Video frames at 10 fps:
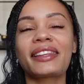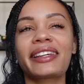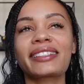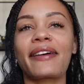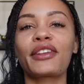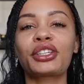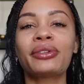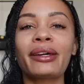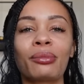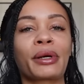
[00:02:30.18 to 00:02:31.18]
The thing is, I feel like you
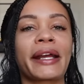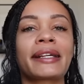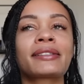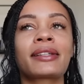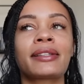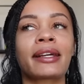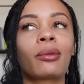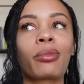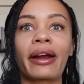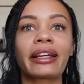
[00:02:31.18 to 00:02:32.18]
get braids to take a
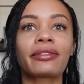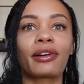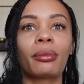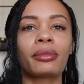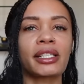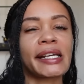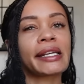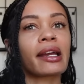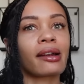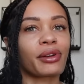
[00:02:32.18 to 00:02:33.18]
break from
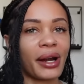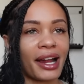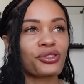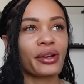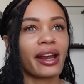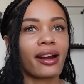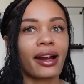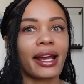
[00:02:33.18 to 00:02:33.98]
taking care of your natural hair.